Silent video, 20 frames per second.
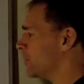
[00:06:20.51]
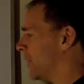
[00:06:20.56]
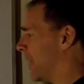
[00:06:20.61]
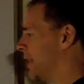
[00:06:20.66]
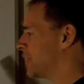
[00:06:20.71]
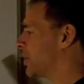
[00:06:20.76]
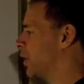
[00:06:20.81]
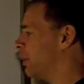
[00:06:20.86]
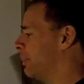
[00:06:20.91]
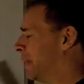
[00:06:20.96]
So
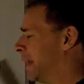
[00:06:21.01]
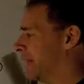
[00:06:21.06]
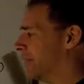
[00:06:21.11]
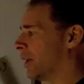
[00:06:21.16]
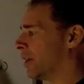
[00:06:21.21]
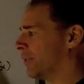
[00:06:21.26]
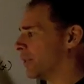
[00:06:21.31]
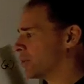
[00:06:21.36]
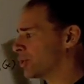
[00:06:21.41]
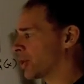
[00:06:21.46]
that's going to mean
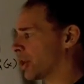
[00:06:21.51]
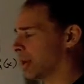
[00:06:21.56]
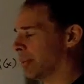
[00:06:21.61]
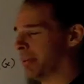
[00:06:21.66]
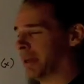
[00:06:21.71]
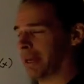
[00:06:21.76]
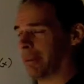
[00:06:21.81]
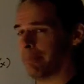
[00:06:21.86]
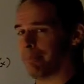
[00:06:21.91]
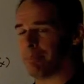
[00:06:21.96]
that there's going to
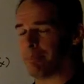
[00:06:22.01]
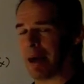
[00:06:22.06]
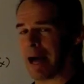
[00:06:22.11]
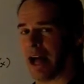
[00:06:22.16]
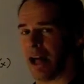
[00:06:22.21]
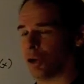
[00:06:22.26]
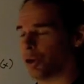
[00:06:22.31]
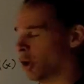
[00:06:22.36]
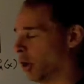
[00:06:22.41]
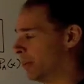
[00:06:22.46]
be a
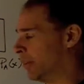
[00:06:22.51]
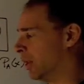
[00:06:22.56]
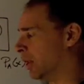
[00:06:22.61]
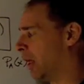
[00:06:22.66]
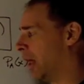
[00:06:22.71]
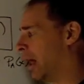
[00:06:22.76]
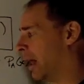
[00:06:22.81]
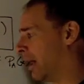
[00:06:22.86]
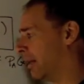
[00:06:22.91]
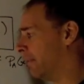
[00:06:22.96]

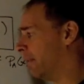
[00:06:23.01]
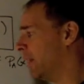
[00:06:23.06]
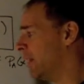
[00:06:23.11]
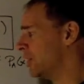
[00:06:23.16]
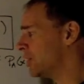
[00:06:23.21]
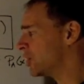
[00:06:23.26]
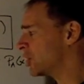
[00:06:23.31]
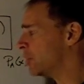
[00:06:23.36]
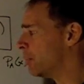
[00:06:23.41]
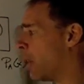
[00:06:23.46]
polynomial of
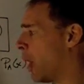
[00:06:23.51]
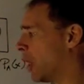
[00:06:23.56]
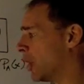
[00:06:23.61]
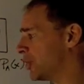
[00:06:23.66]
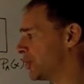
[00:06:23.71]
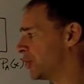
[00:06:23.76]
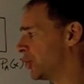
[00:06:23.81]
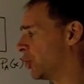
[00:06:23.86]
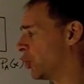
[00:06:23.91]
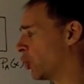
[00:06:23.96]

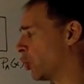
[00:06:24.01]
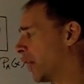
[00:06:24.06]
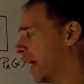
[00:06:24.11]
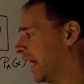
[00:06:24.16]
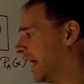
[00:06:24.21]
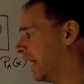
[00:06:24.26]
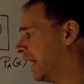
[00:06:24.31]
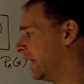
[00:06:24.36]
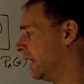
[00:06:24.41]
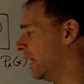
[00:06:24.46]
smallest
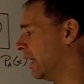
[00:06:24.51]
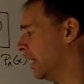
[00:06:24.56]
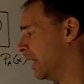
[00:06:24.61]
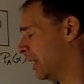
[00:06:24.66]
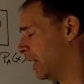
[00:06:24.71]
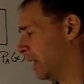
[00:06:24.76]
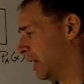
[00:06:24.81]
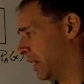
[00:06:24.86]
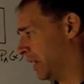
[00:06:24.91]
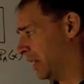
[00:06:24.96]
degree
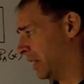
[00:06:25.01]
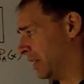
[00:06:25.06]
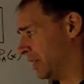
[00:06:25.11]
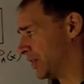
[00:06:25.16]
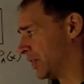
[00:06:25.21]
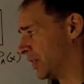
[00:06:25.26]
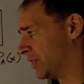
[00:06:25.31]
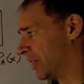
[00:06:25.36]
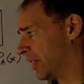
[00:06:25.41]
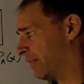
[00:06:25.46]

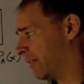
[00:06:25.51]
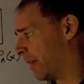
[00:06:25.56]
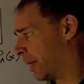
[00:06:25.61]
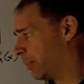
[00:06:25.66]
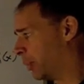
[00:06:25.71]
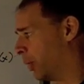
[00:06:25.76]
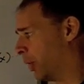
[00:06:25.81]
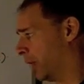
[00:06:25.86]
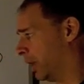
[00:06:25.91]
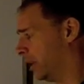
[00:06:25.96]
such that if I
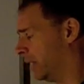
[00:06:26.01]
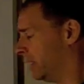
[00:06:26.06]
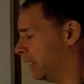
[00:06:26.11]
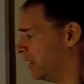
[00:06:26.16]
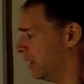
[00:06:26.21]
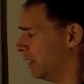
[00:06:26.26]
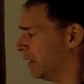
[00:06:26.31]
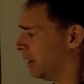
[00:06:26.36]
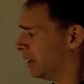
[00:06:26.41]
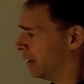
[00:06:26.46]
put
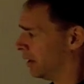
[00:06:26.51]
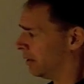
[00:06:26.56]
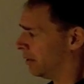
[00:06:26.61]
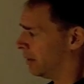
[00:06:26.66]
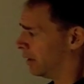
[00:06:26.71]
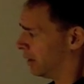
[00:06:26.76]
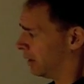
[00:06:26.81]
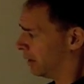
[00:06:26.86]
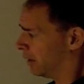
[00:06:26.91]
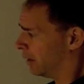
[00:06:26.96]

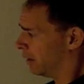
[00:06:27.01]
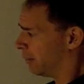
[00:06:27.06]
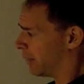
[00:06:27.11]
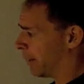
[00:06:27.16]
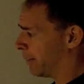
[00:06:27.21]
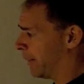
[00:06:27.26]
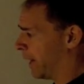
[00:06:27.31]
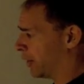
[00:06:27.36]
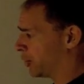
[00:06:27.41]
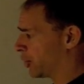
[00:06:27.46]

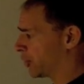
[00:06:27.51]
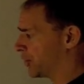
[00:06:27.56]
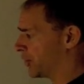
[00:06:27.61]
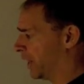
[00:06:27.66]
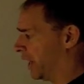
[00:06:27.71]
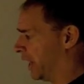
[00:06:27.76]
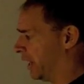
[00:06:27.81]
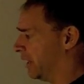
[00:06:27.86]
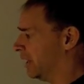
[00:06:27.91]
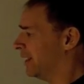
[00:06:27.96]
my matrix
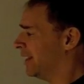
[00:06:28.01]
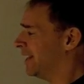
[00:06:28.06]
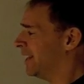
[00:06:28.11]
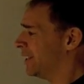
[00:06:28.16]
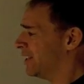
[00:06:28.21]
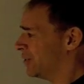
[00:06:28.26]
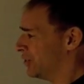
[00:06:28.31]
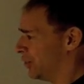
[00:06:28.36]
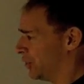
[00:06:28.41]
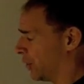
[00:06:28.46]
in,
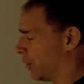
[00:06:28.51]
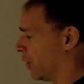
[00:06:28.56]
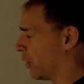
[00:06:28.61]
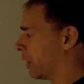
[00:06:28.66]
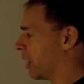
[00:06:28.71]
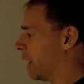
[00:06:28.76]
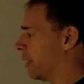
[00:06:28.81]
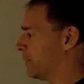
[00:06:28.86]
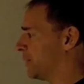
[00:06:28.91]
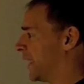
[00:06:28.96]
zero
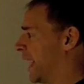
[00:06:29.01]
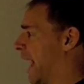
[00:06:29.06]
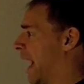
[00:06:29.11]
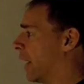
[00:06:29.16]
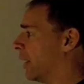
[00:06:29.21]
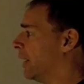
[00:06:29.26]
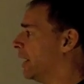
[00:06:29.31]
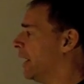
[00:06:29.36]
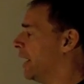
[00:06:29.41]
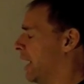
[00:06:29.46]
comes
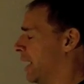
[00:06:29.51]
out.